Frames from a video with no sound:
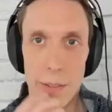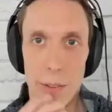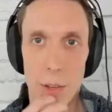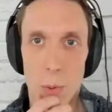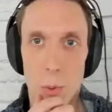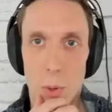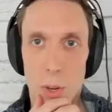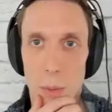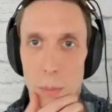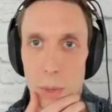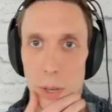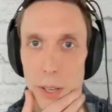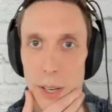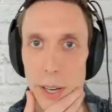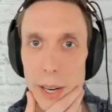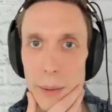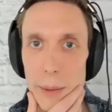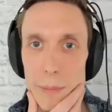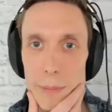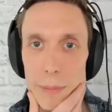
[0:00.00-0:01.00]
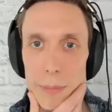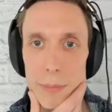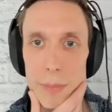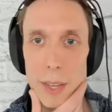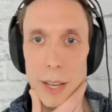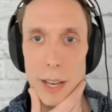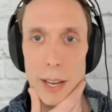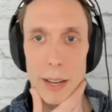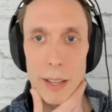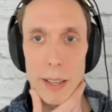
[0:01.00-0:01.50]
you want to pull it up.
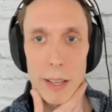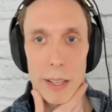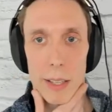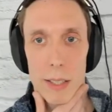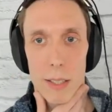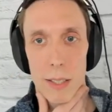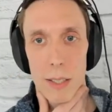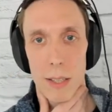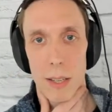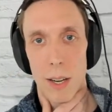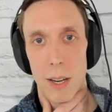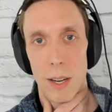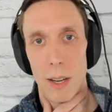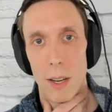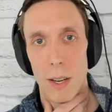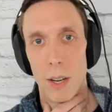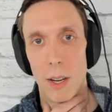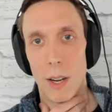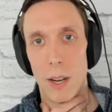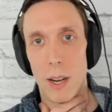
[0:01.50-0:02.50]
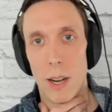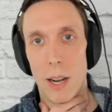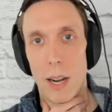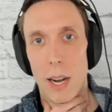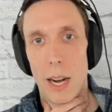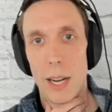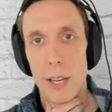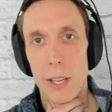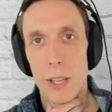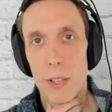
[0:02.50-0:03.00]
And I think it's
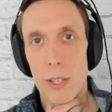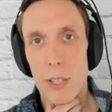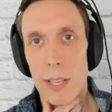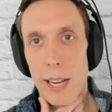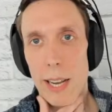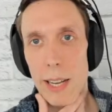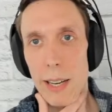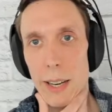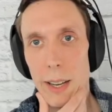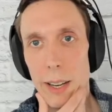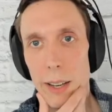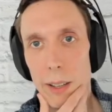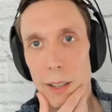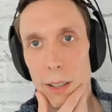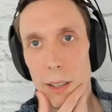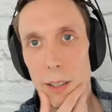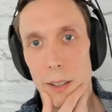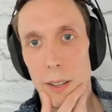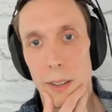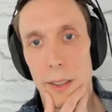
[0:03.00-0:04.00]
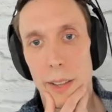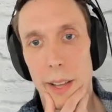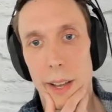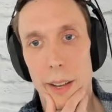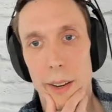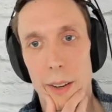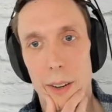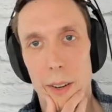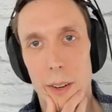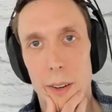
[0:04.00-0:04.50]
understanding
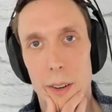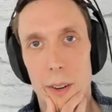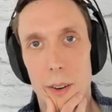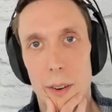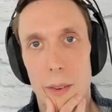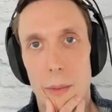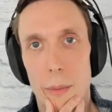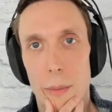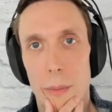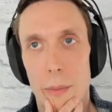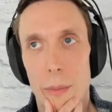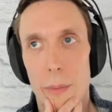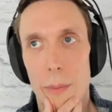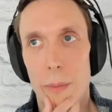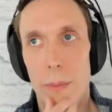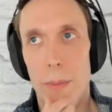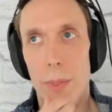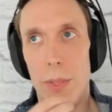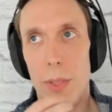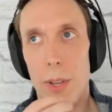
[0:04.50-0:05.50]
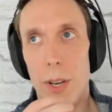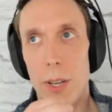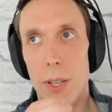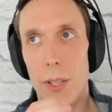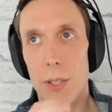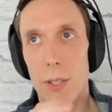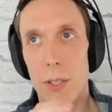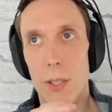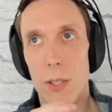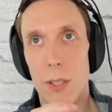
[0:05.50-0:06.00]
that
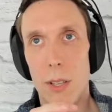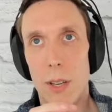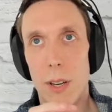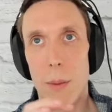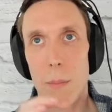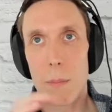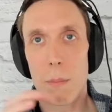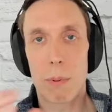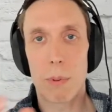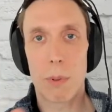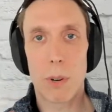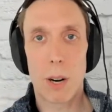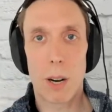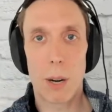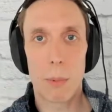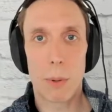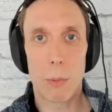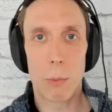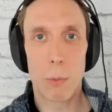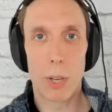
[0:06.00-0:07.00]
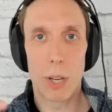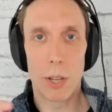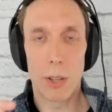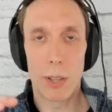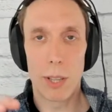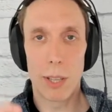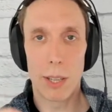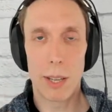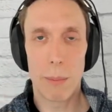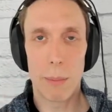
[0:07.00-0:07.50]
there's a problem. When you
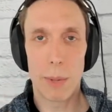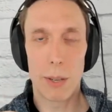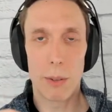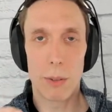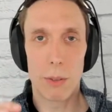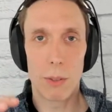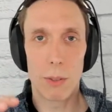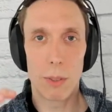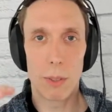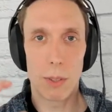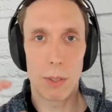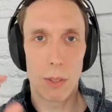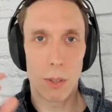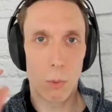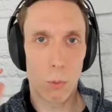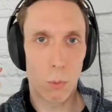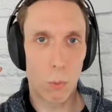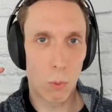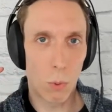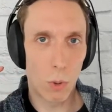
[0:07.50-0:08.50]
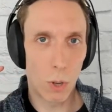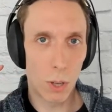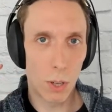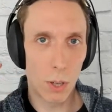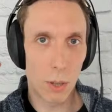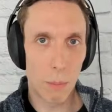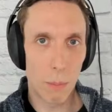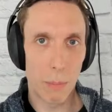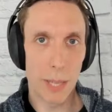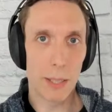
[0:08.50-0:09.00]
think about the
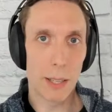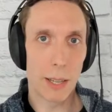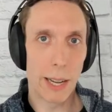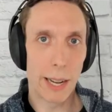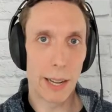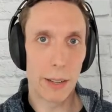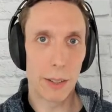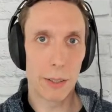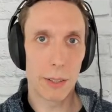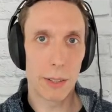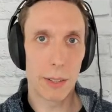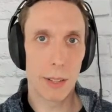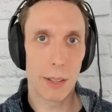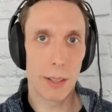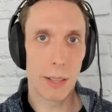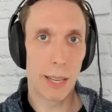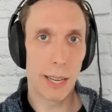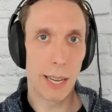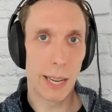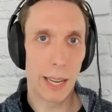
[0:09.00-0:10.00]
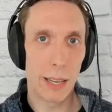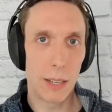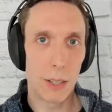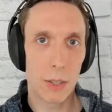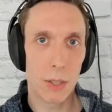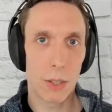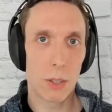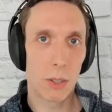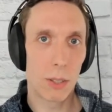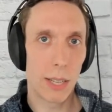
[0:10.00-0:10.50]
word mental health, the
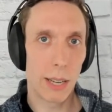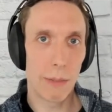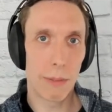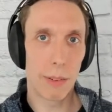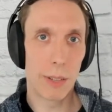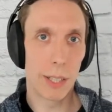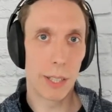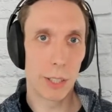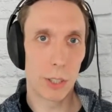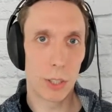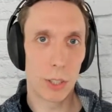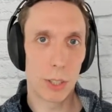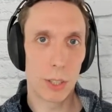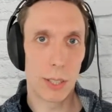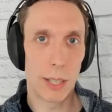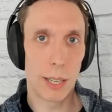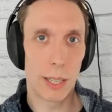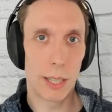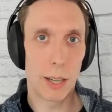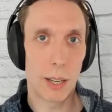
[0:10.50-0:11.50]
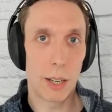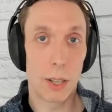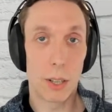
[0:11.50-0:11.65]
internal definition that